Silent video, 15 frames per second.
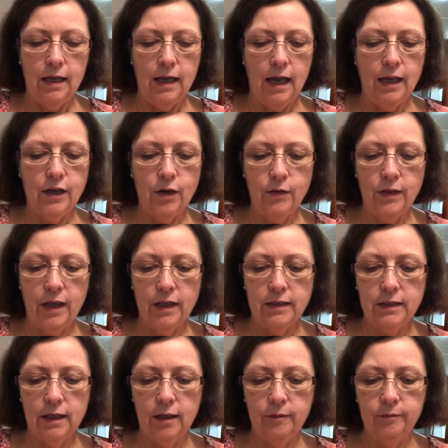I know that
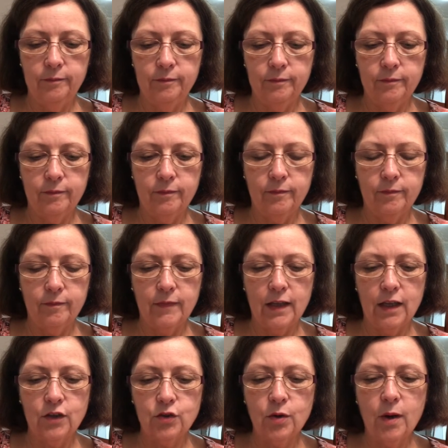
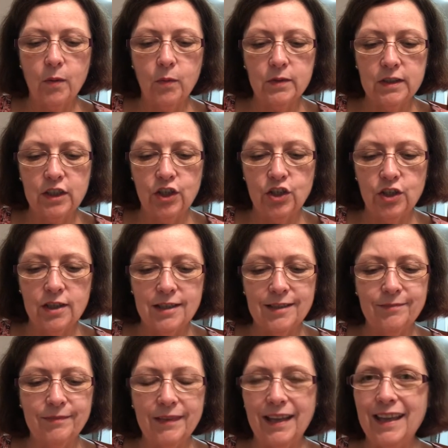Trifle
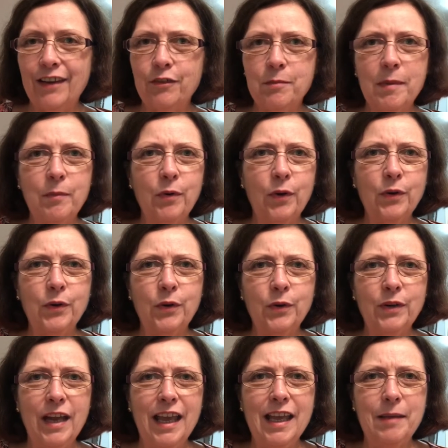Stitches, I can't remember her
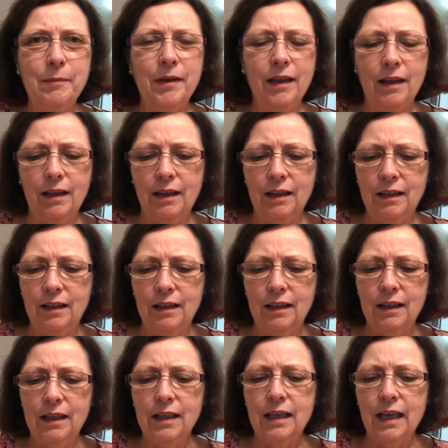name,
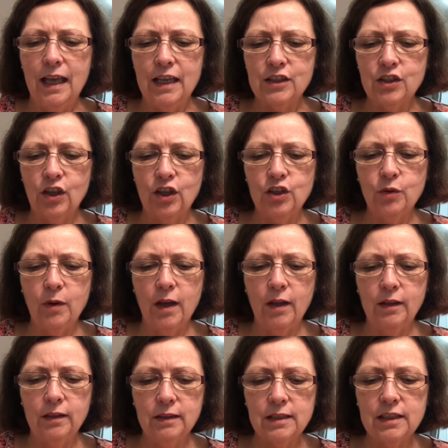is going to do
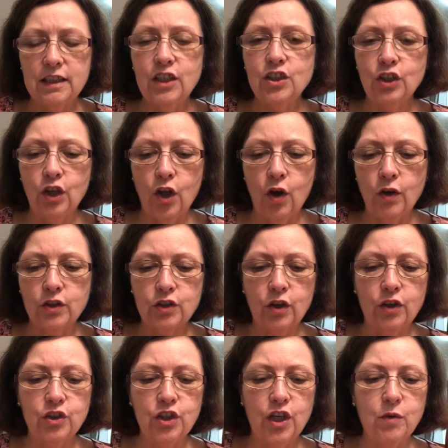a stitch along
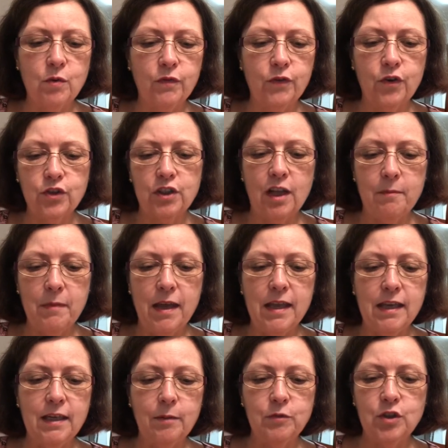starting January 1st, but I may
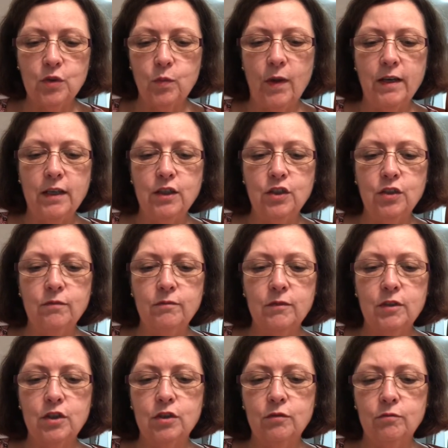end up just waiting and
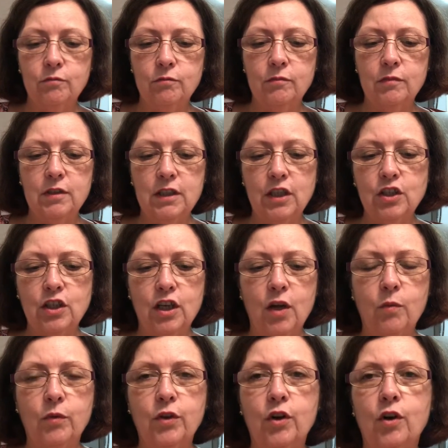stitching
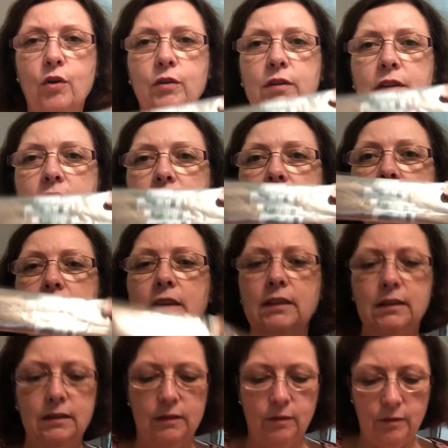along with her.
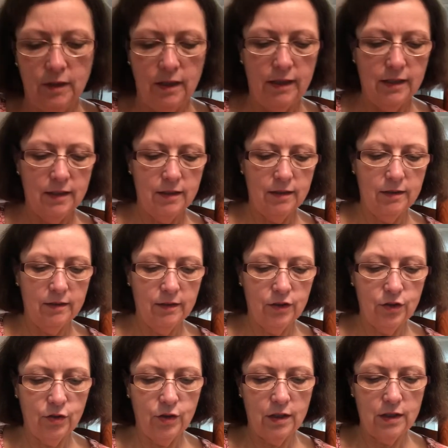Well, this
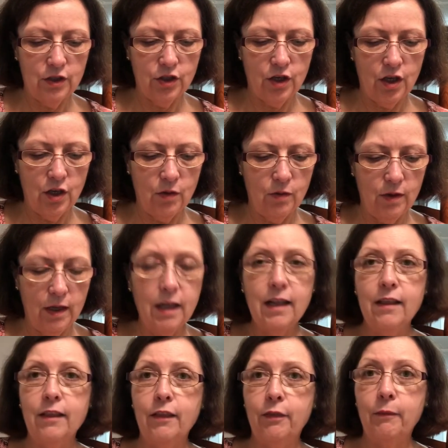sure doesn't show you any
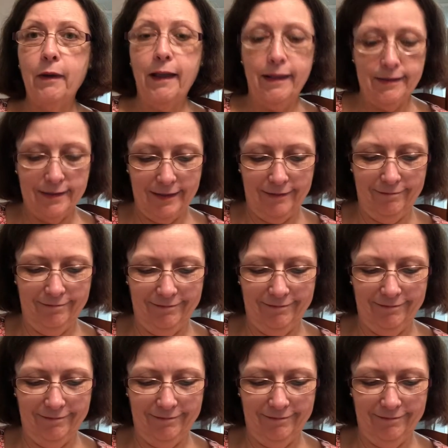of the threads.